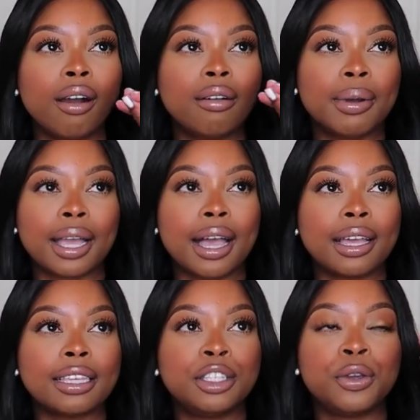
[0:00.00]
oh my God,
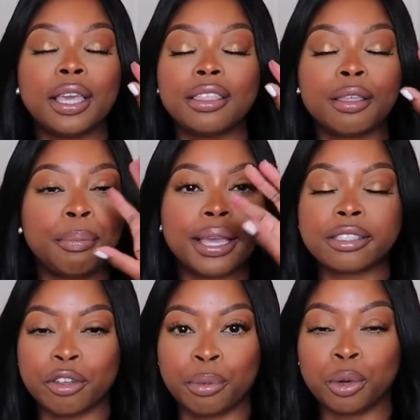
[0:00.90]
you're getting the
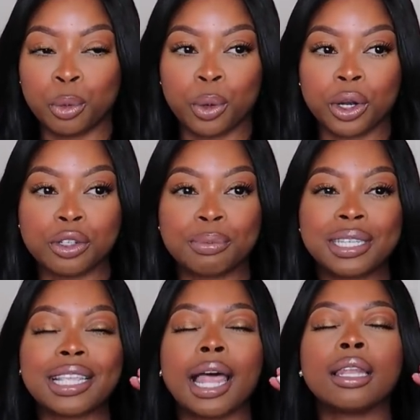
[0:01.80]
best of both worlds
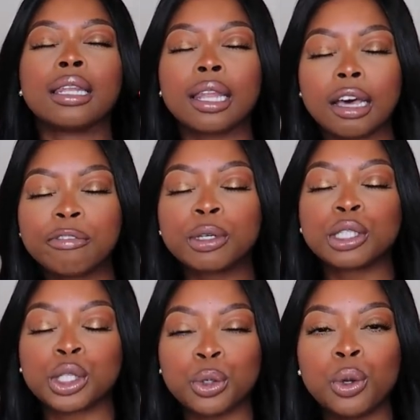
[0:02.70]
because I love when
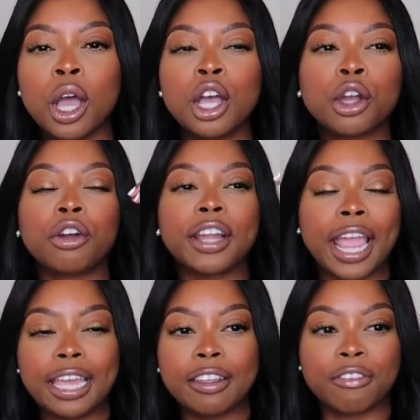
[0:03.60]
two
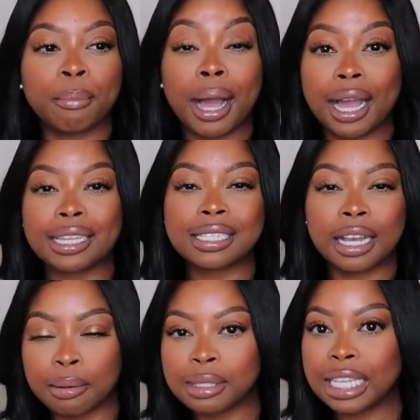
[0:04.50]
creative minds
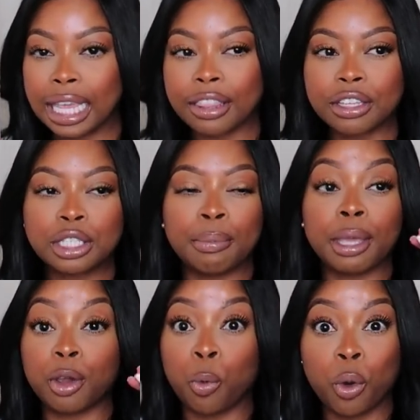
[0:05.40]
come together to
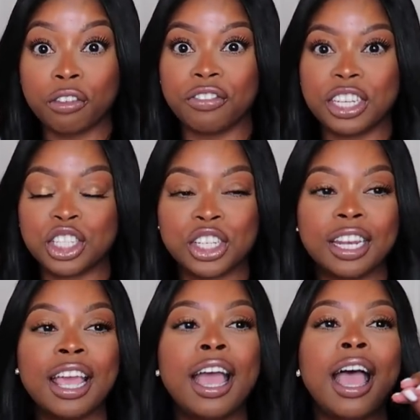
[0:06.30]
make one
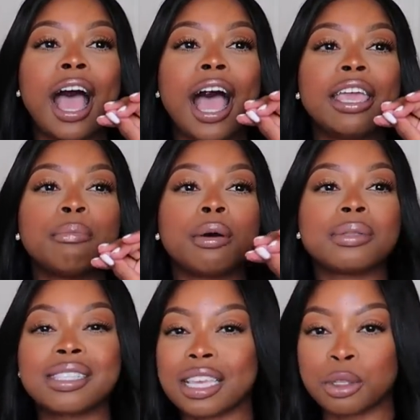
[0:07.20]
vision. I am
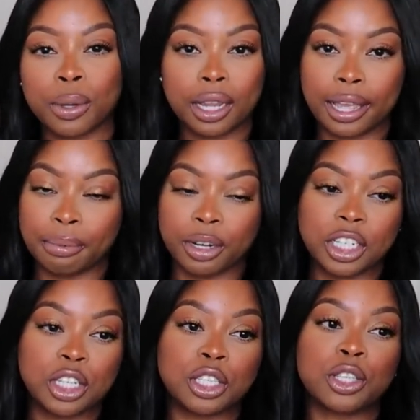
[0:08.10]
obsessed with
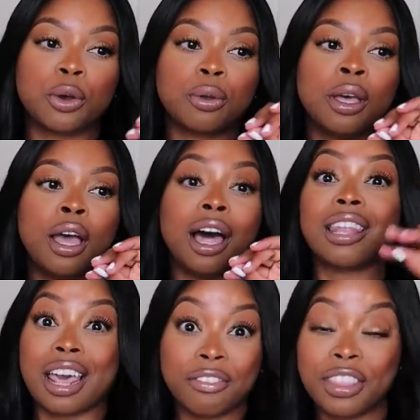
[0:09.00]
collaboration. So a
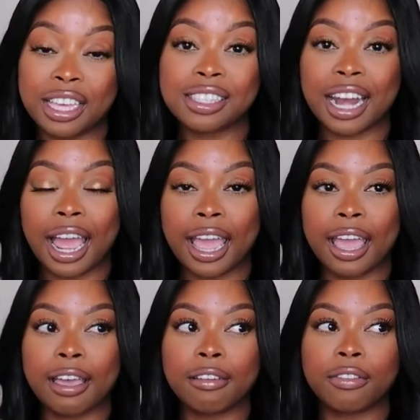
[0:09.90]
lot of things that I
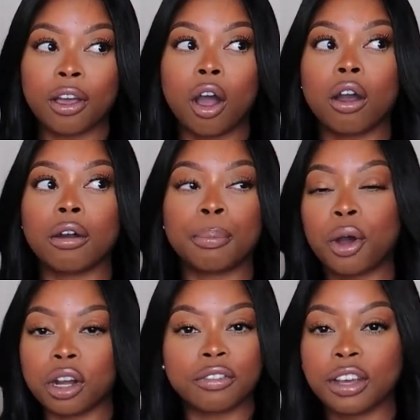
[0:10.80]
have are
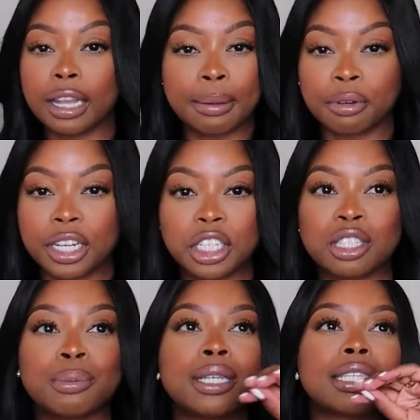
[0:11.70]
part of
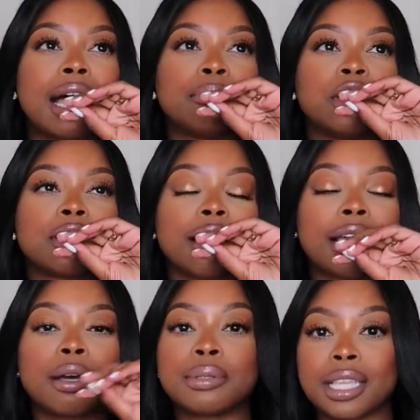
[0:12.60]
collaborations because I'm just
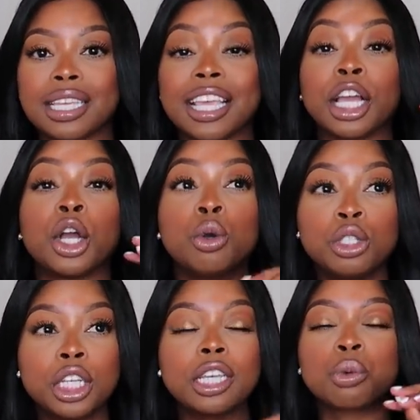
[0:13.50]
like obsessed. And
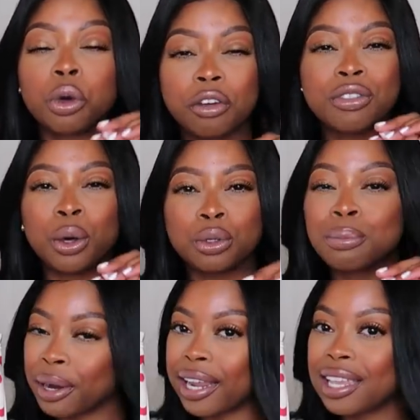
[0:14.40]
Gucci is one of those
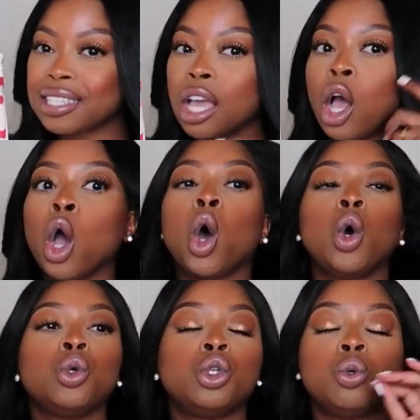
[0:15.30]
brands
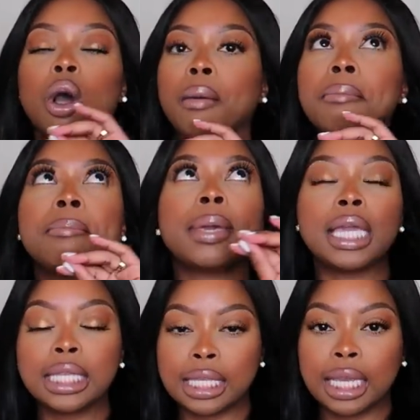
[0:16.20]
who do
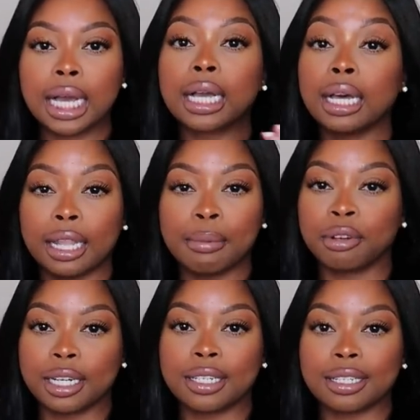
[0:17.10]
amazing
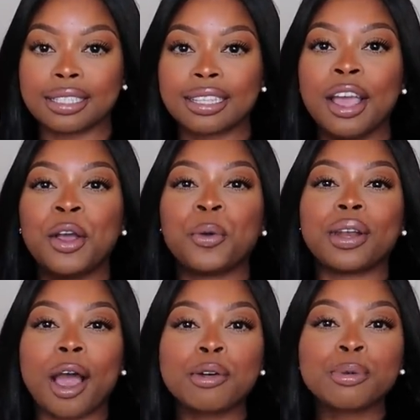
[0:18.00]
collaborations.
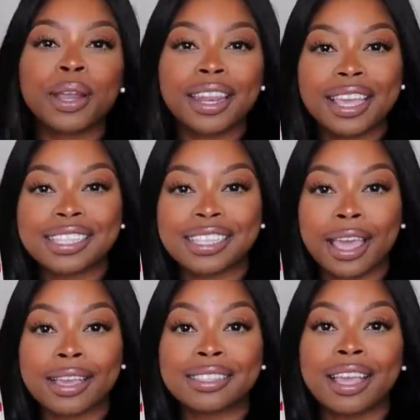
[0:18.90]
When I was working at
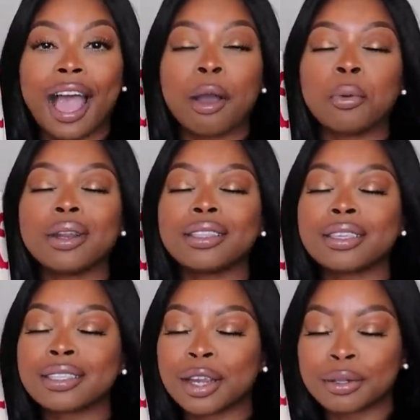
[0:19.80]
Saks, I wanted
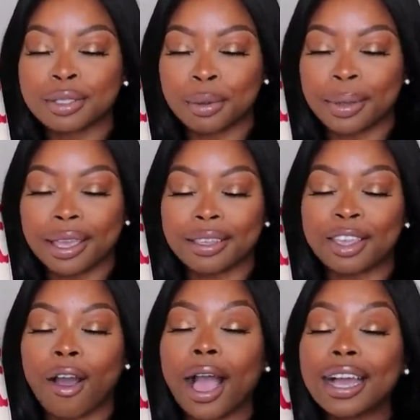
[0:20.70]
this skirt so bad.
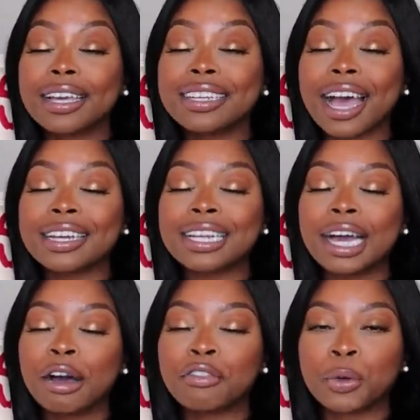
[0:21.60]
Y'all, I could not
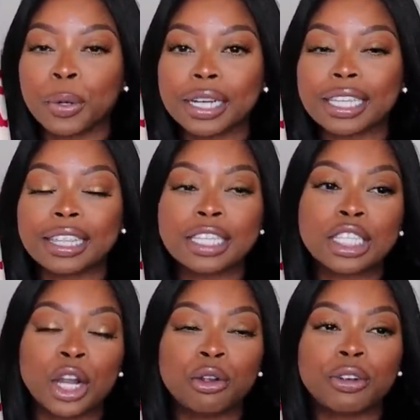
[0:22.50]
afford it. This
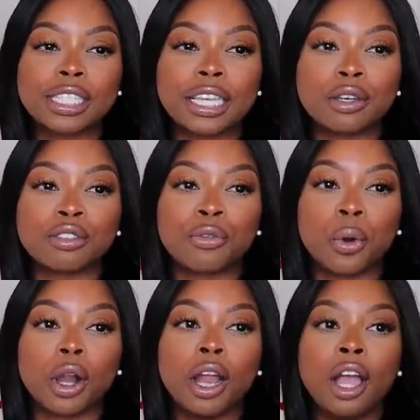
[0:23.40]
skirt retails
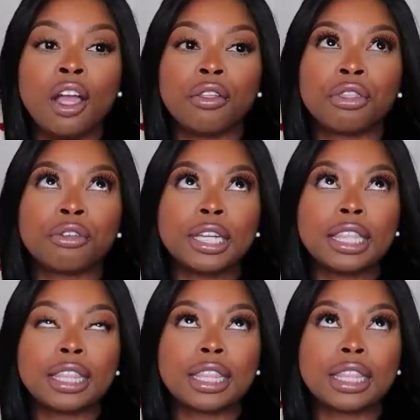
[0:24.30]
for three
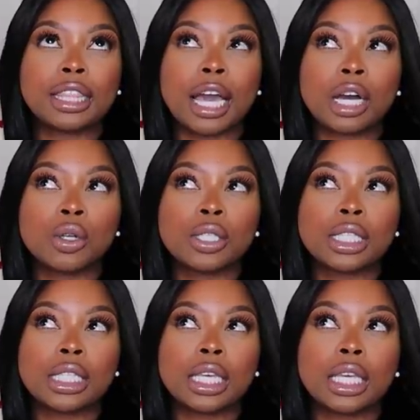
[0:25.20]

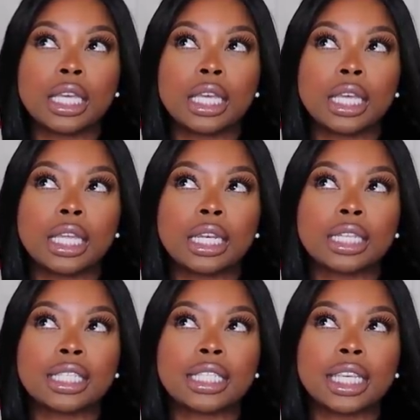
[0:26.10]
thousand
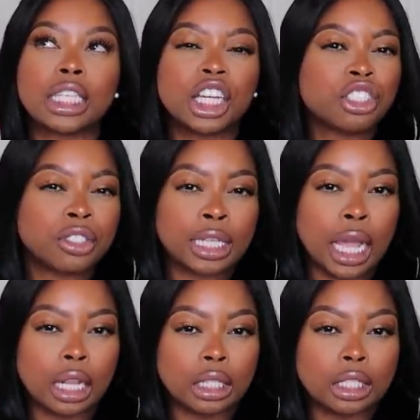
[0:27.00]
six hundred
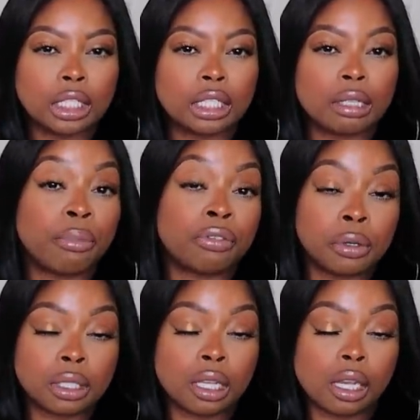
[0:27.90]
dollars
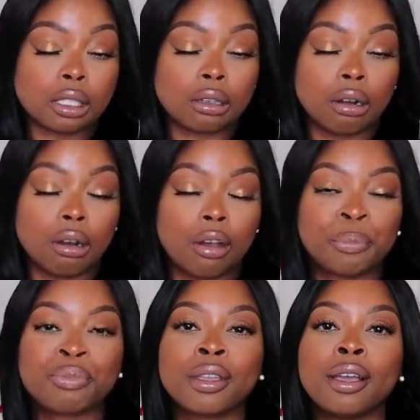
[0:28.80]
before tax, girl.